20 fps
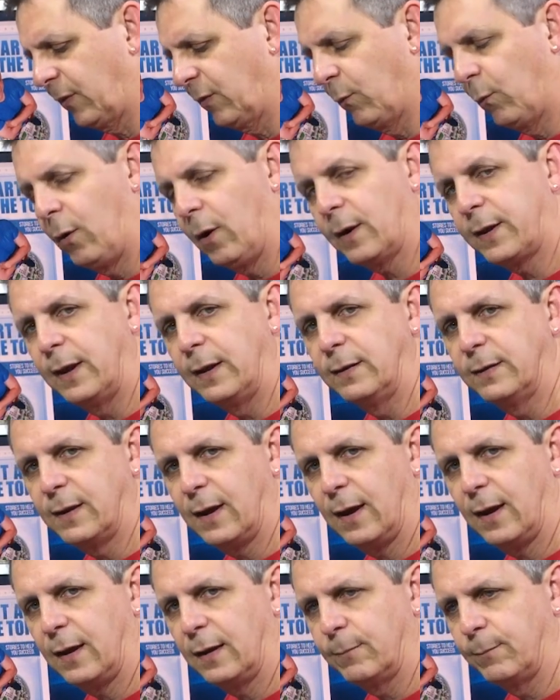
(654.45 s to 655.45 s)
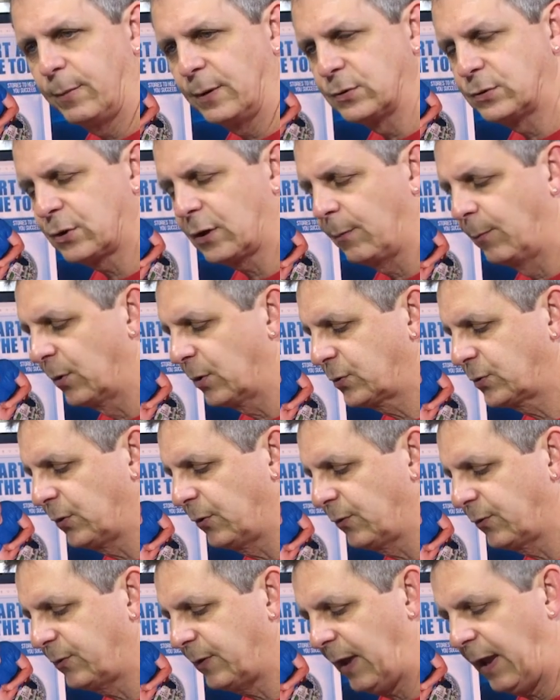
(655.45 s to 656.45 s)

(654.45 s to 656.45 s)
The Walking Dead, a bunch of commercials,